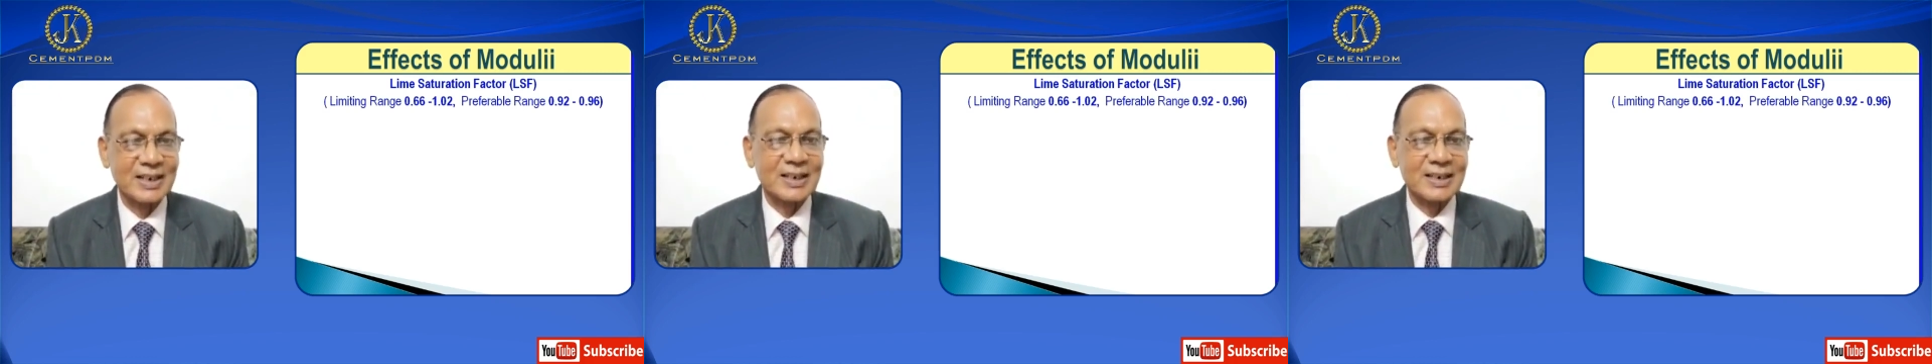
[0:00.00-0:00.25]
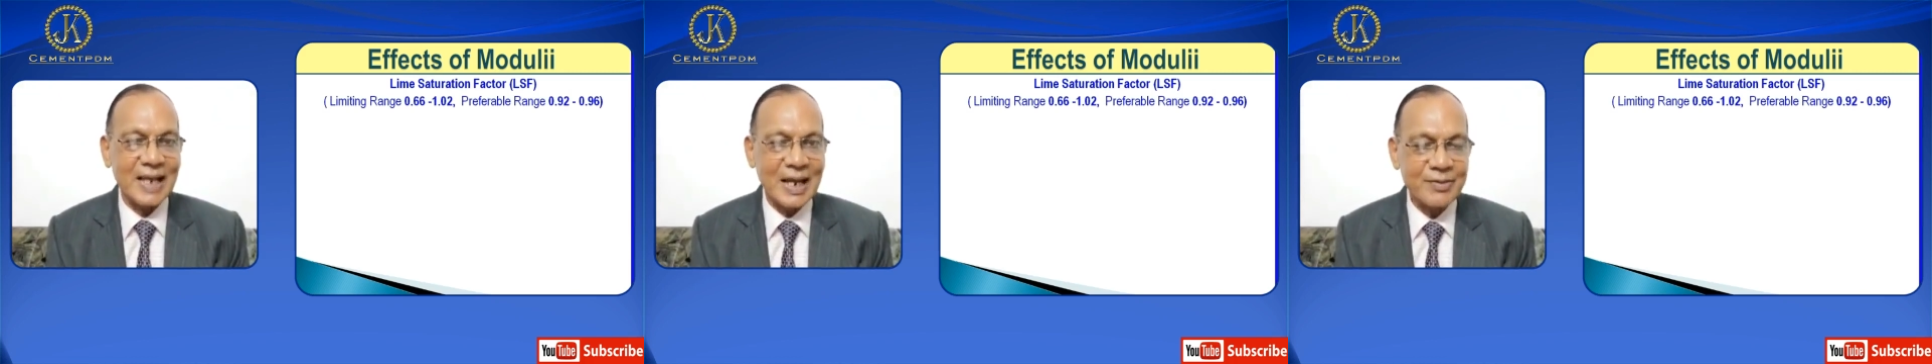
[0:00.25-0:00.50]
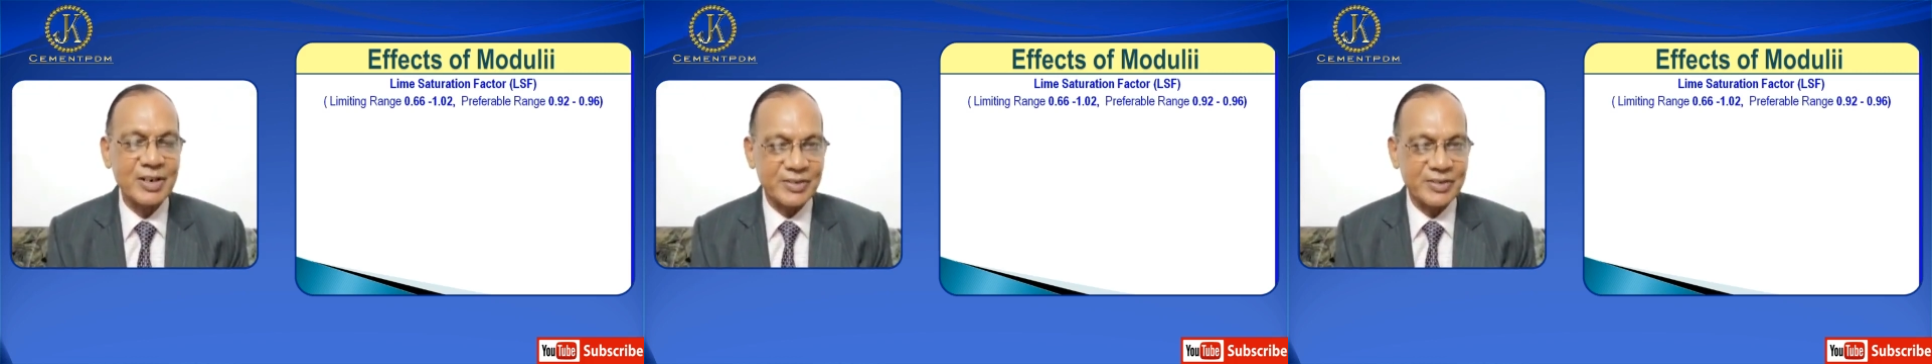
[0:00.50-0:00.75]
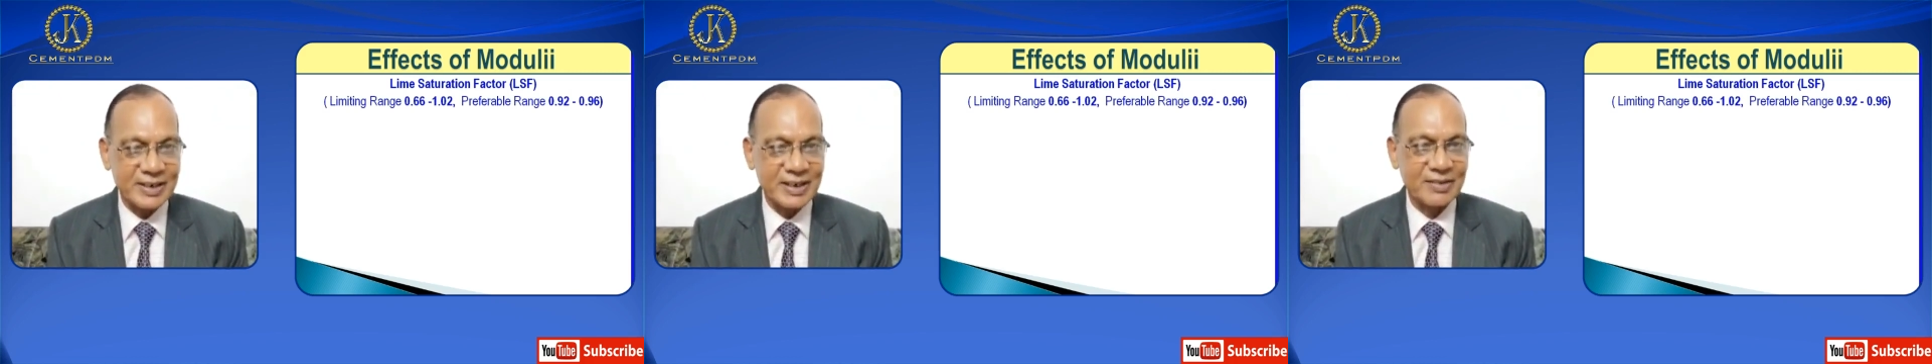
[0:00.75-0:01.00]
lime
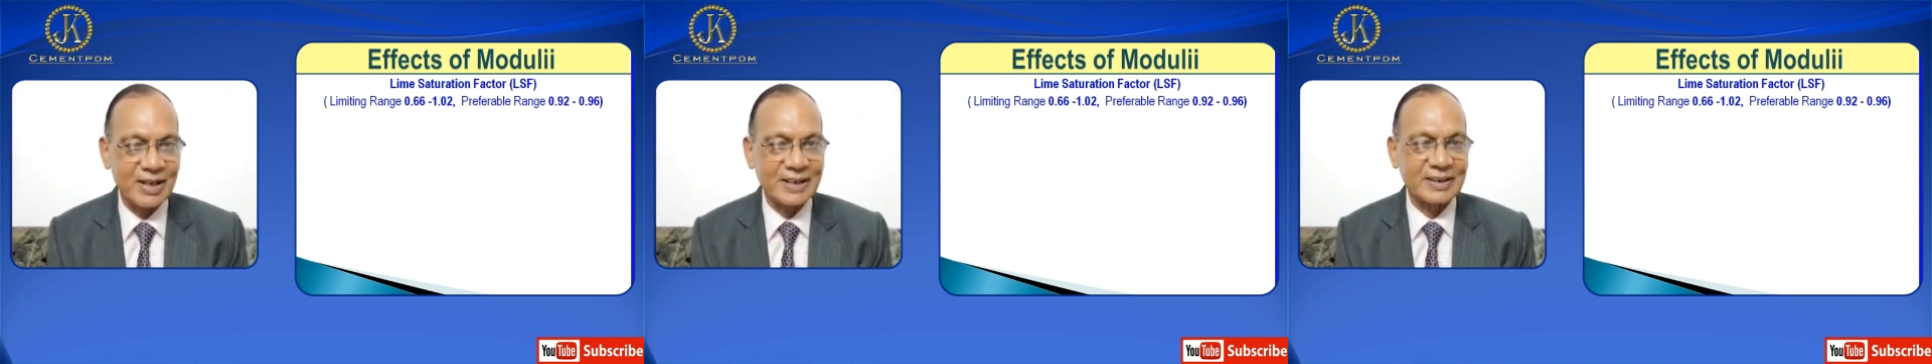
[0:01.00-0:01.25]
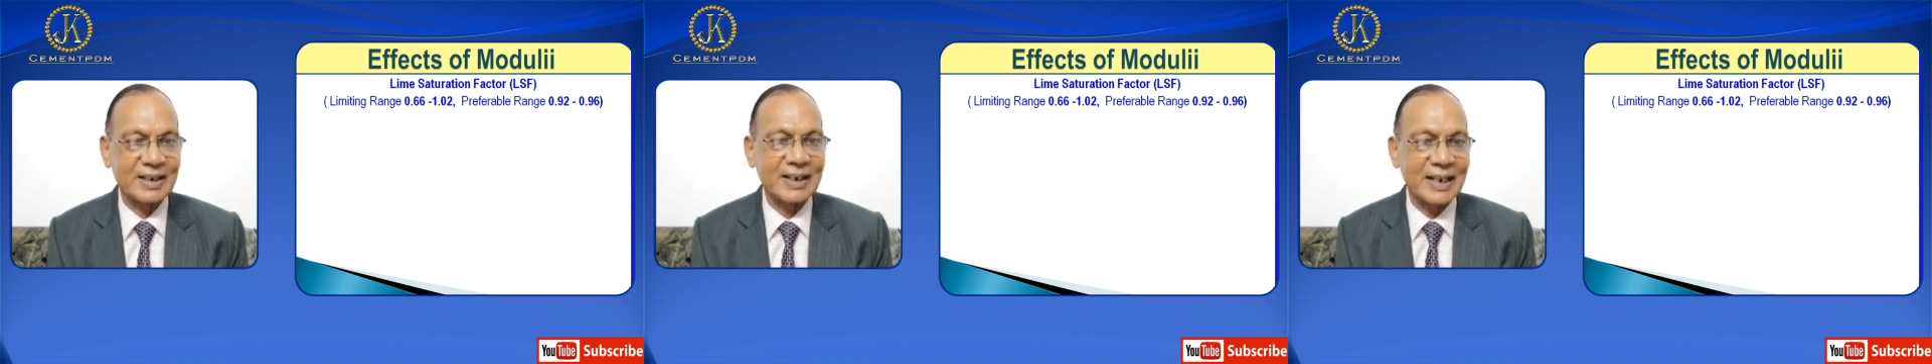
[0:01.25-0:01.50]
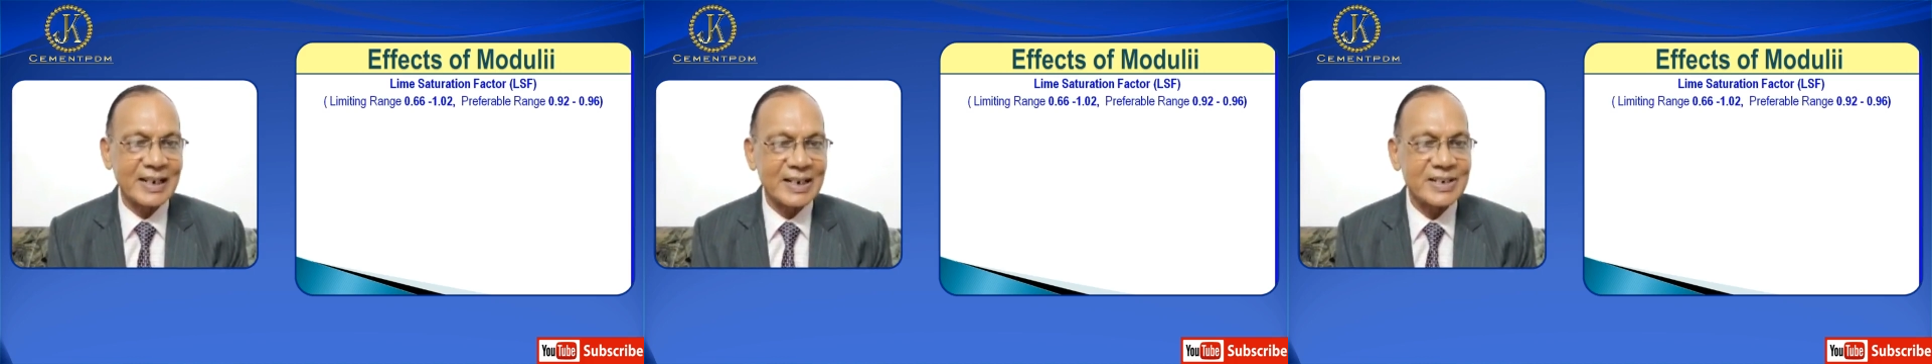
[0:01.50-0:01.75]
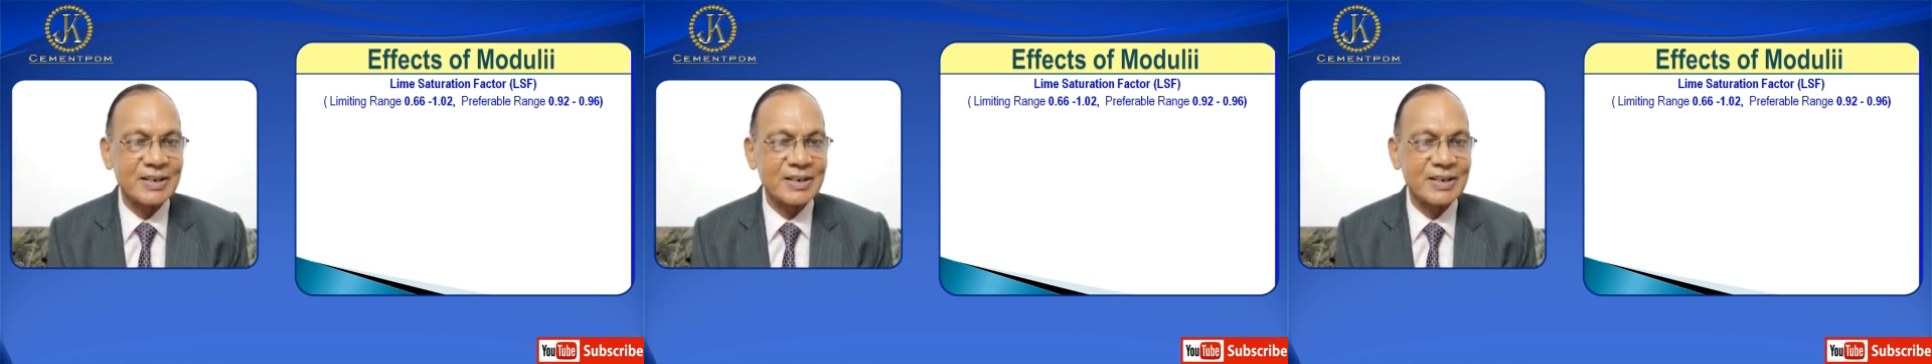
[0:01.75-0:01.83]
saturation factor, LSF.